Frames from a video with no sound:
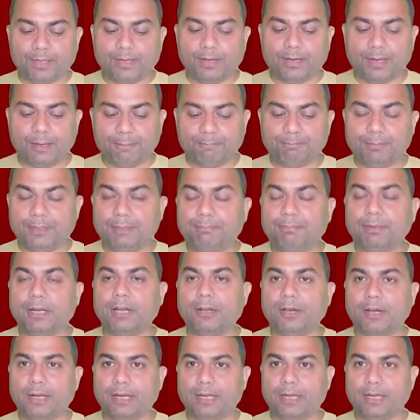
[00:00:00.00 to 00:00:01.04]
a people
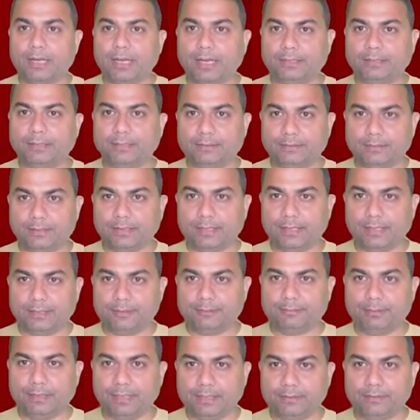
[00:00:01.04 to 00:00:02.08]
organization
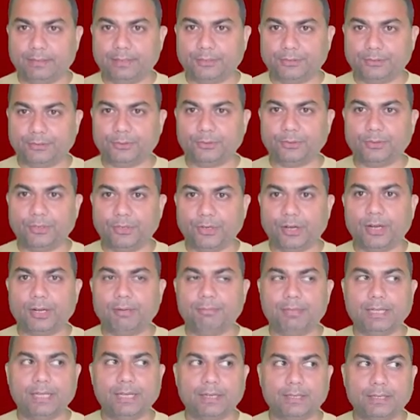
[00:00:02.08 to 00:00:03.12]
experience. It should not
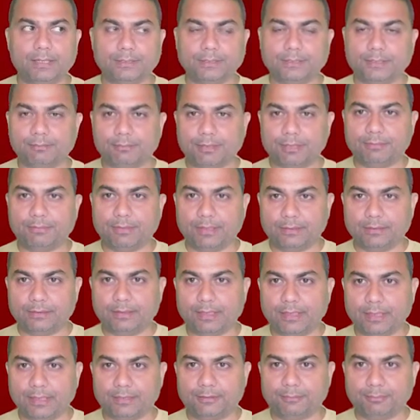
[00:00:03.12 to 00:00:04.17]
be a customer
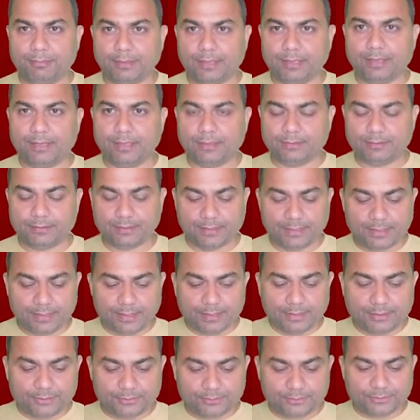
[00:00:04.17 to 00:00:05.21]
facing experience.
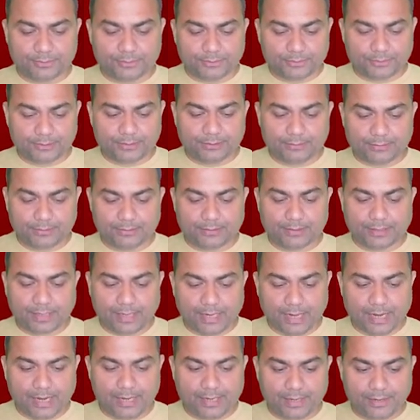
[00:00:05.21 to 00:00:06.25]
So this is the
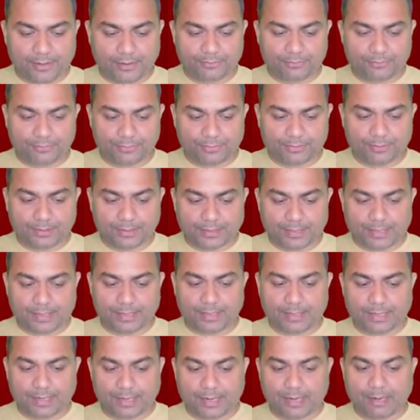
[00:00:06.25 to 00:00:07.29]
kind of
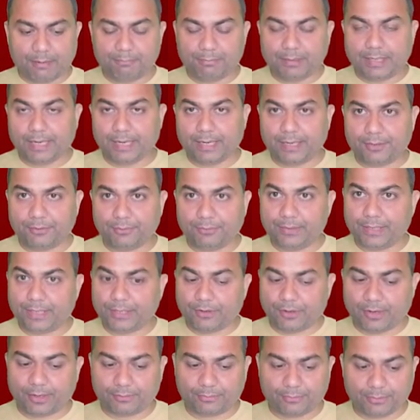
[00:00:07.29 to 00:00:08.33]
update we
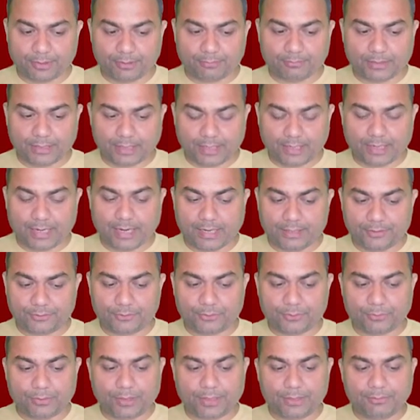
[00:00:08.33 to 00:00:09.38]
got from the client. So
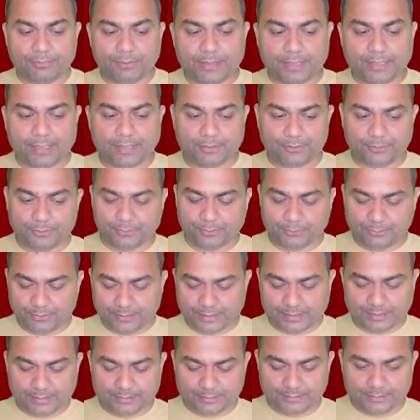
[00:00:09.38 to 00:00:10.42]
what we can do, we
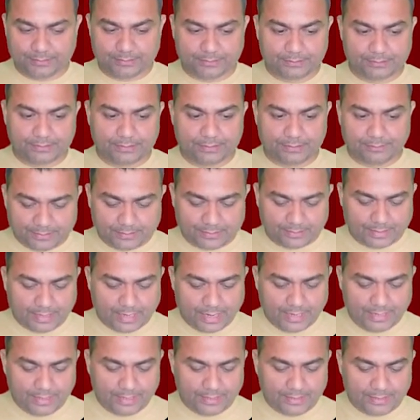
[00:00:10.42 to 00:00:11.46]
can just
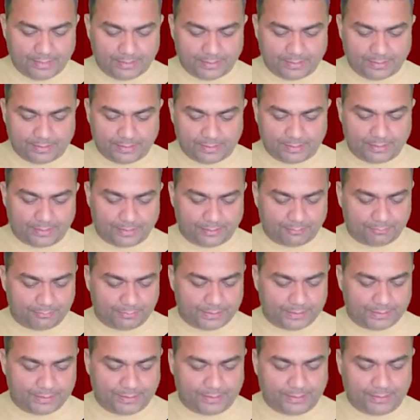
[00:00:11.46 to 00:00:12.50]
write here
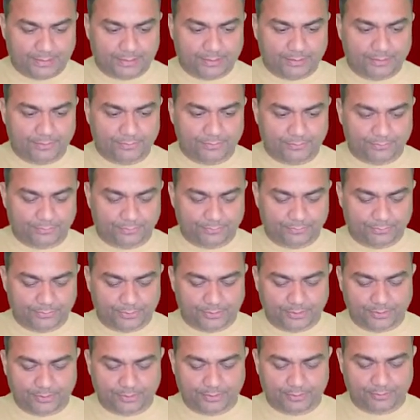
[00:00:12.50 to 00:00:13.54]
update
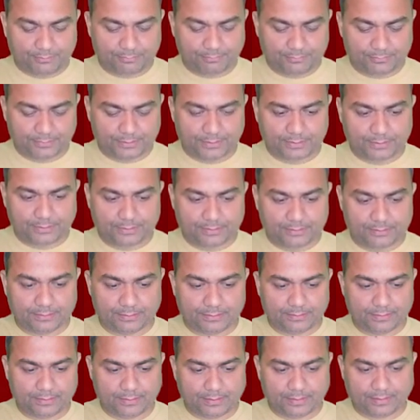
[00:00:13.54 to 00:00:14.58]
from
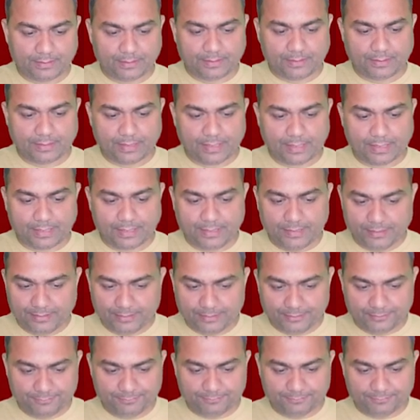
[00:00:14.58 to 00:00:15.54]
the client.